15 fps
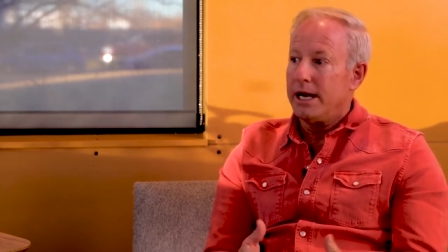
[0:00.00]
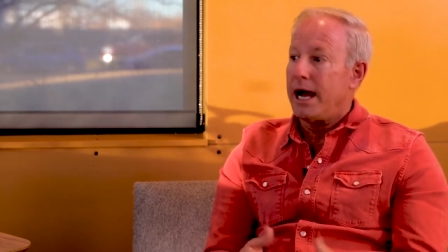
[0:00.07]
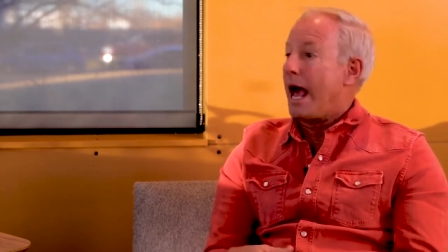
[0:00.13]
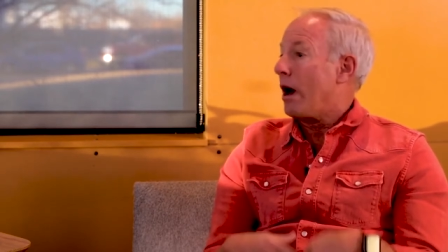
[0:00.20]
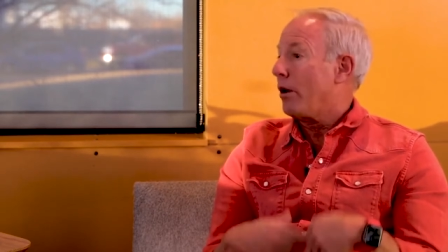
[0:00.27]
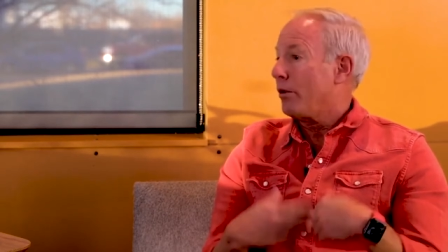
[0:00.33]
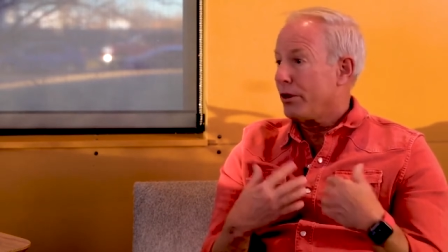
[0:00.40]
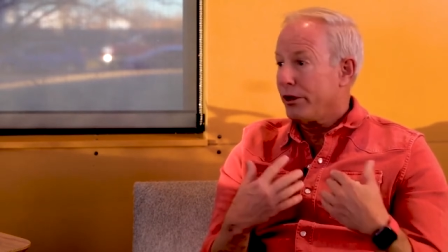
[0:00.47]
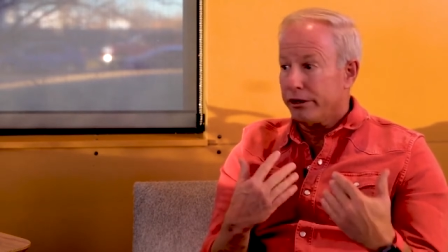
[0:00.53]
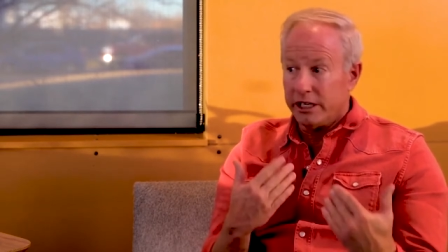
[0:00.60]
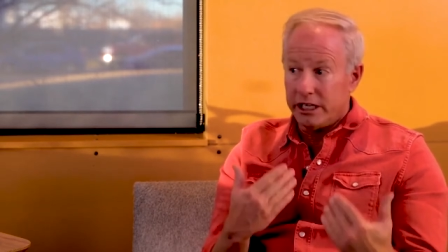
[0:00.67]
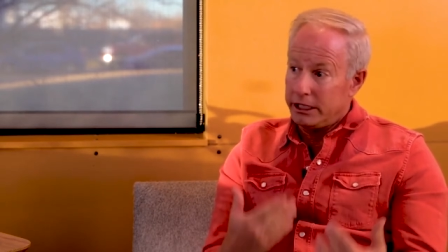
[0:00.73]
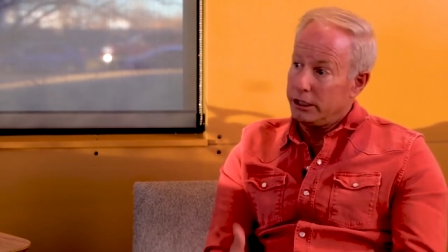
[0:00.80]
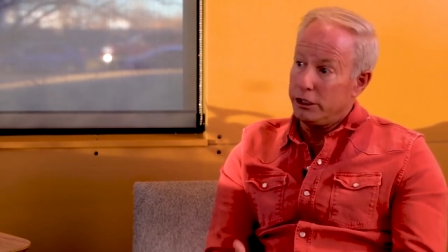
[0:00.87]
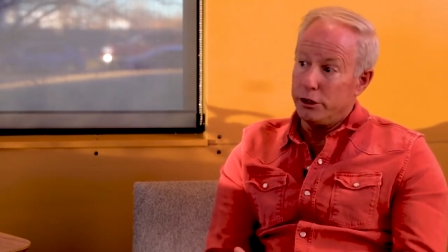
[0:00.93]
how they're
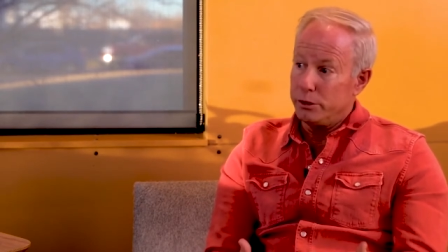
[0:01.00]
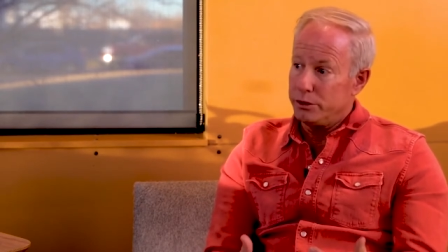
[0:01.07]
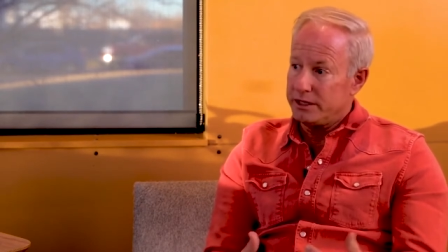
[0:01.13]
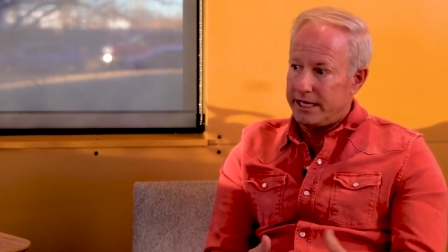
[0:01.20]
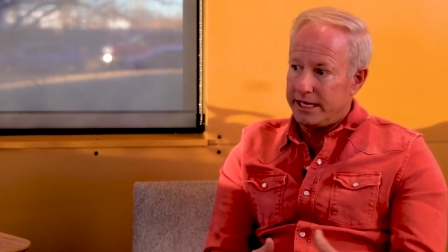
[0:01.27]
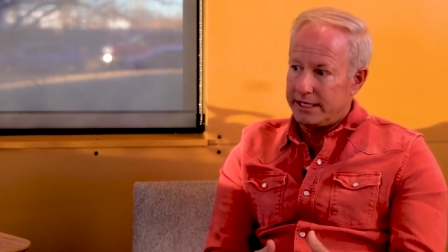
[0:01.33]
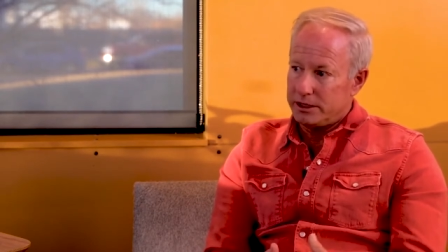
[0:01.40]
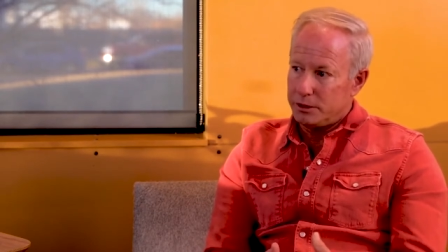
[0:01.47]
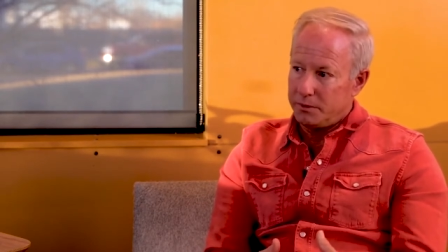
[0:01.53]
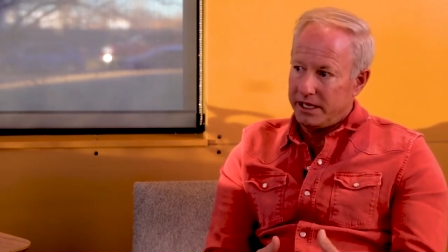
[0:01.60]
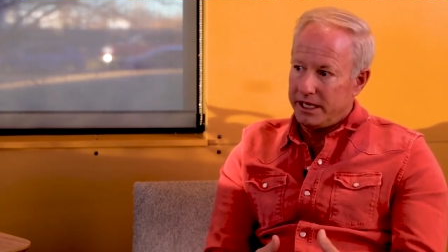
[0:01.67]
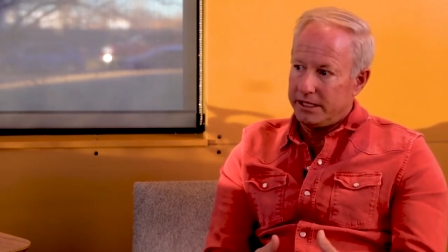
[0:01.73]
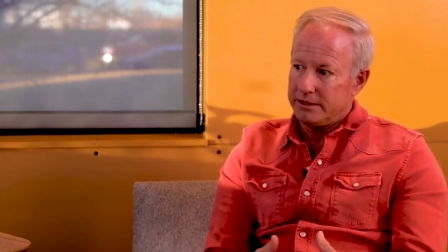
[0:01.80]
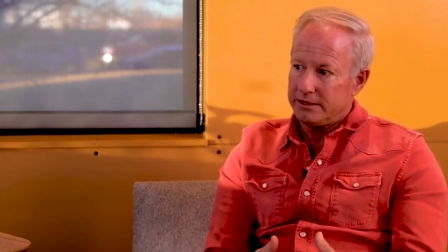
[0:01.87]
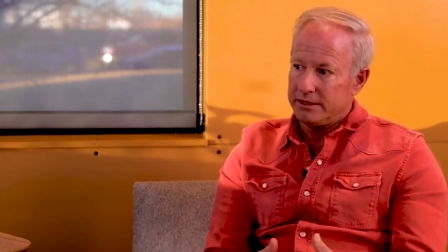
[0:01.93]
going to use that
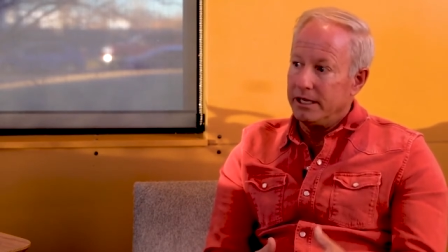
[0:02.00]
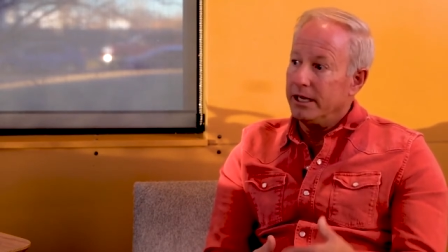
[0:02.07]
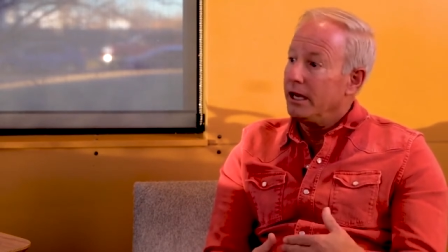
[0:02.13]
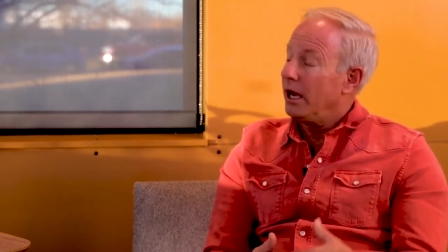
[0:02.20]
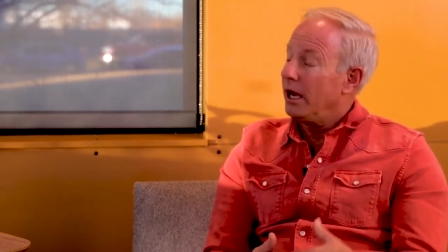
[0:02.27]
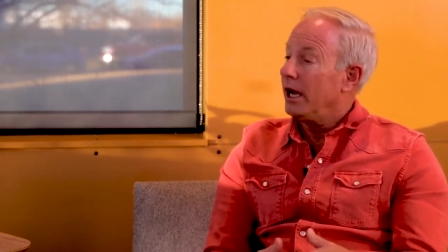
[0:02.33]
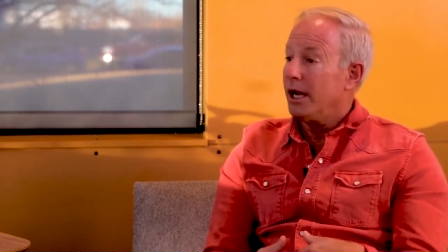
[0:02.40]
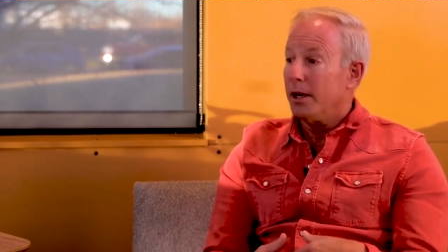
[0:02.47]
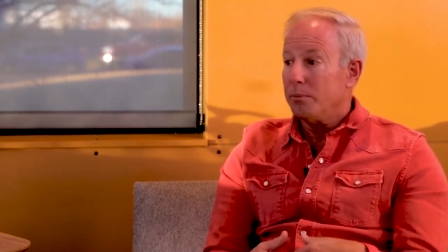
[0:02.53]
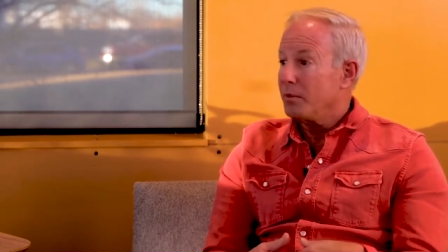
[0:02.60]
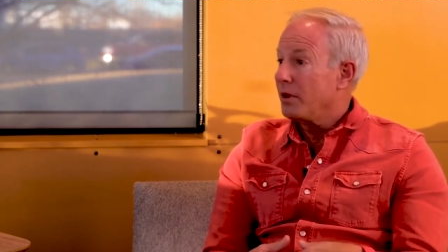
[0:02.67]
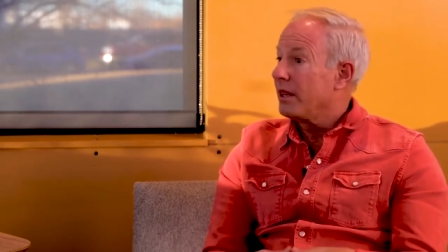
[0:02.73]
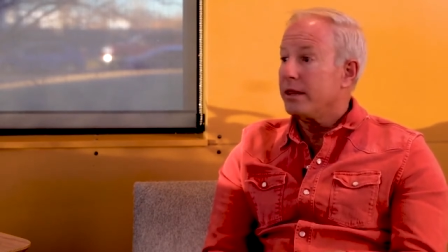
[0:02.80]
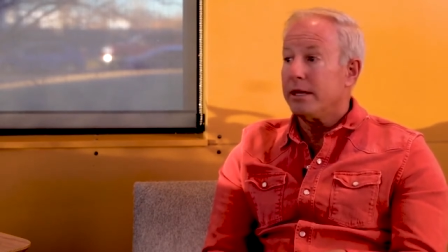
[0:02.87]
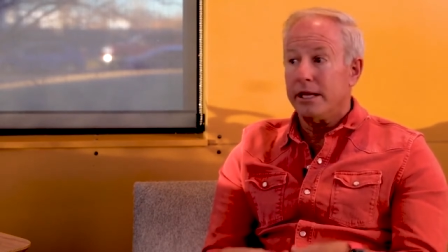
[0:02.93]
space
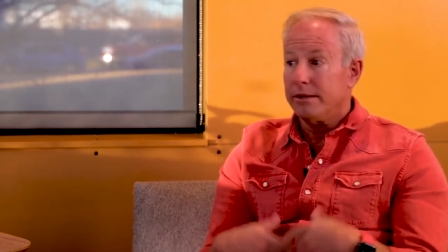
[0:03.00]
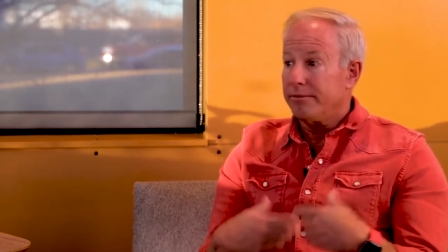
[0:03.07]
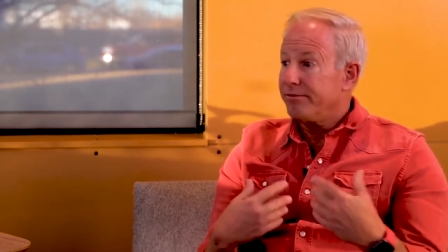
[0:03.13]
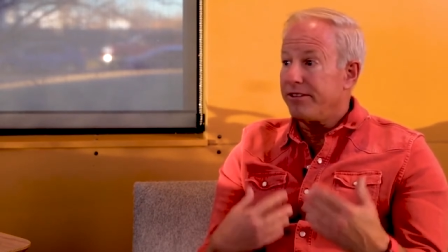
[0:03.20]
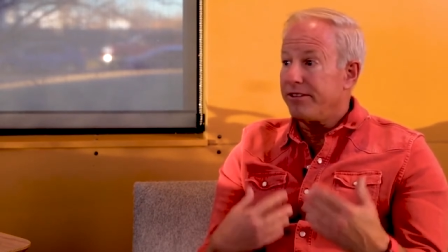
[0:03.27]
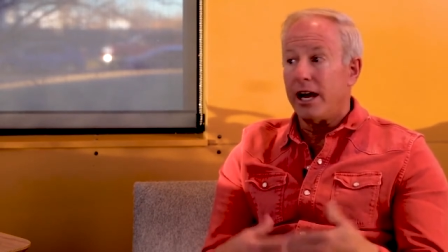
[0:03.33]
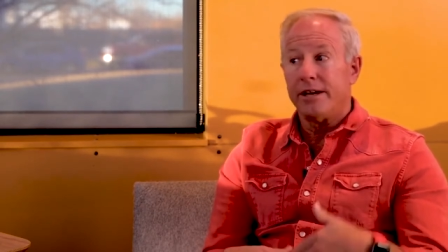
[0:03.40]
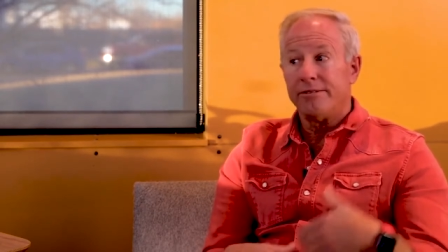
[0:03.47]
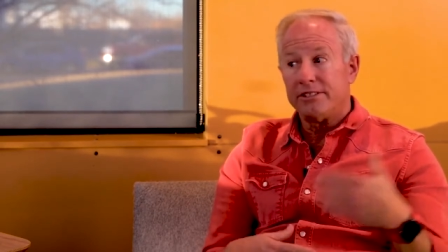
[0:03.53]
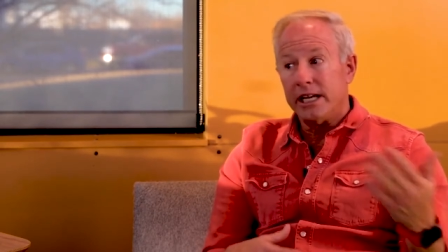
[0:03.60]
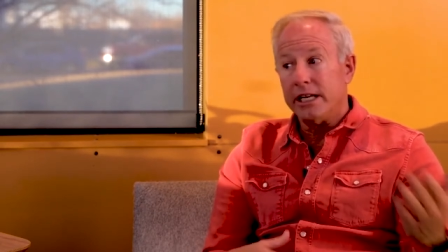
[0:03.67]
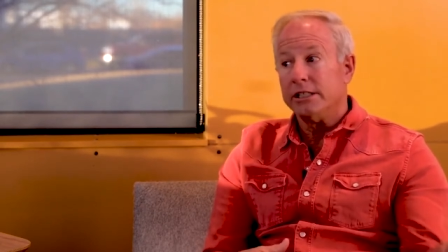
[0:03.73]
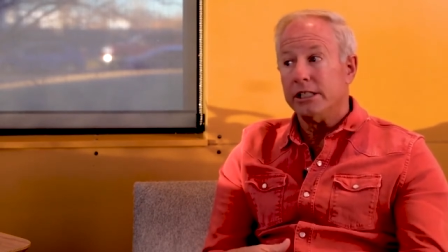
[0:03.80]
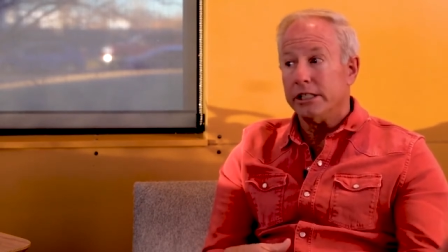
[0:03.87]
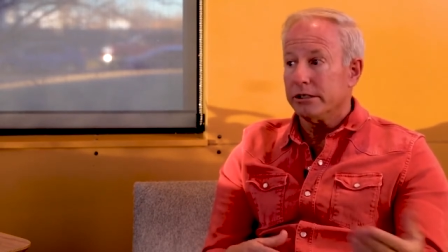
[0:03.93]
than
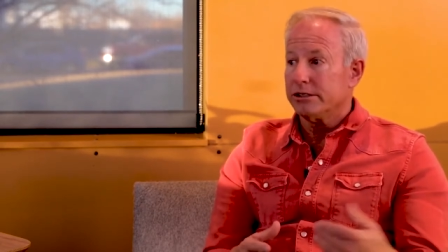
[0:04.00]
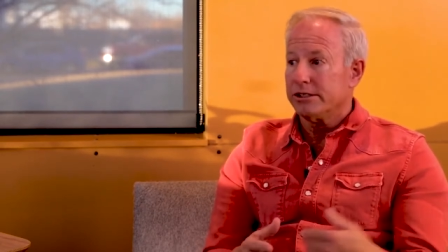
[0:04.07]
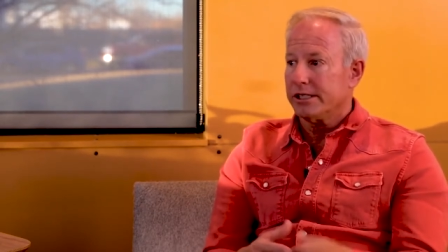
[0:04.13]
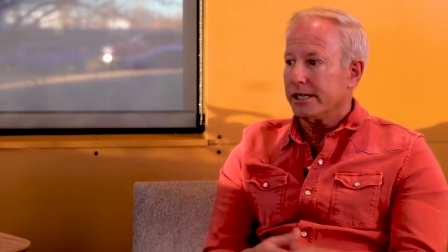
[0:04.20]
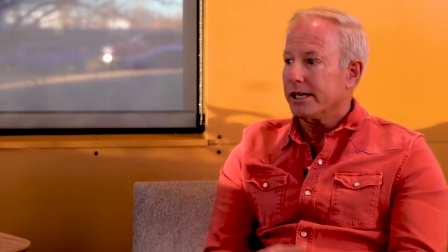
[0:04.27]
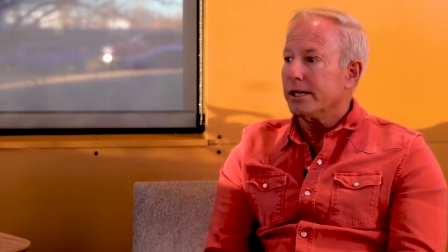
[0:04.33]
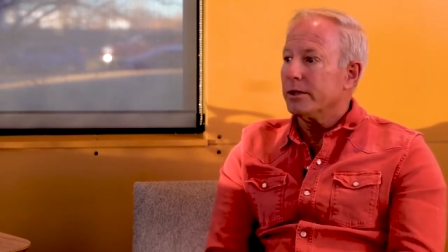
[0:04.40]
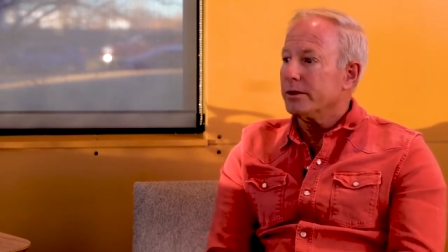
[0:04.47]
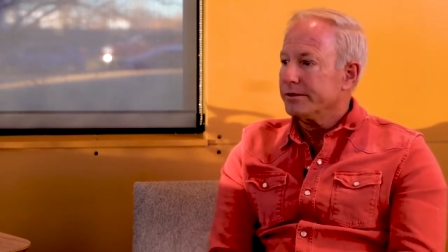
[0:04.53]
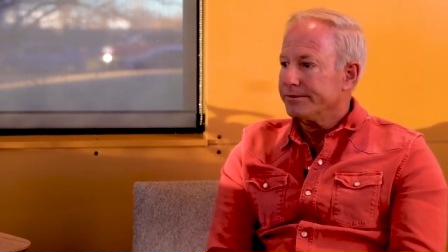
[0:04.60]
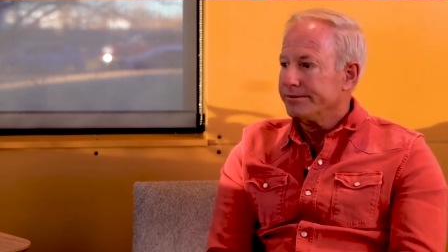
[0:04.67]
5-10 years ago.